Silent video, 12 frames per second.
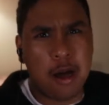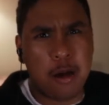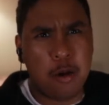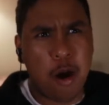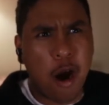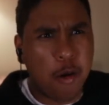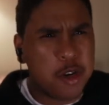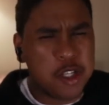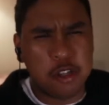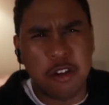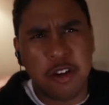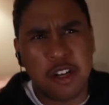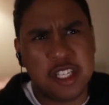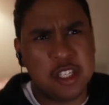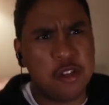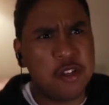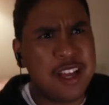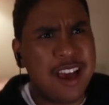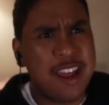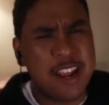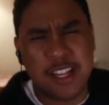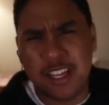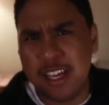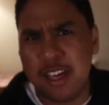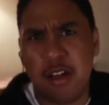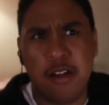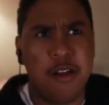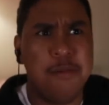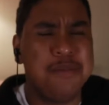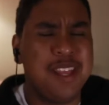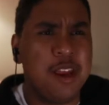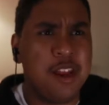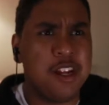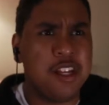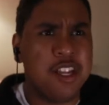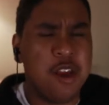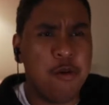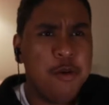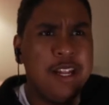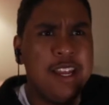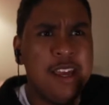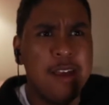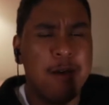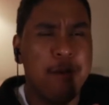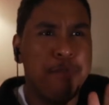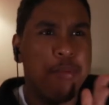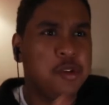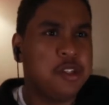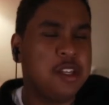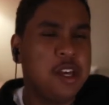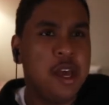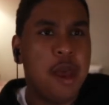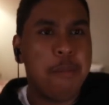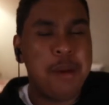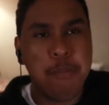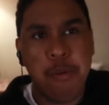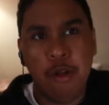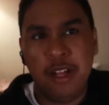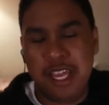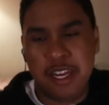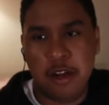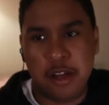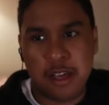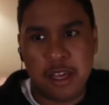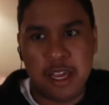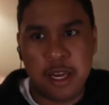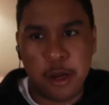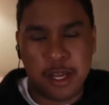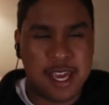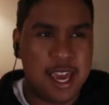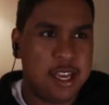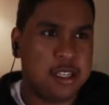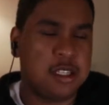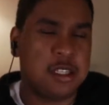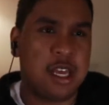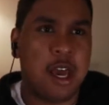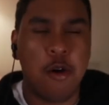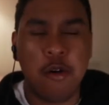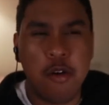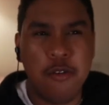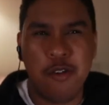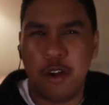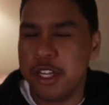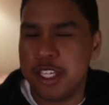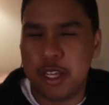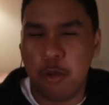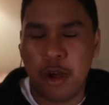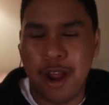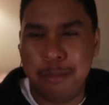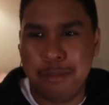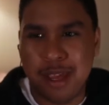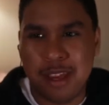society they really put people in a case. I don't know if you understand what I mean.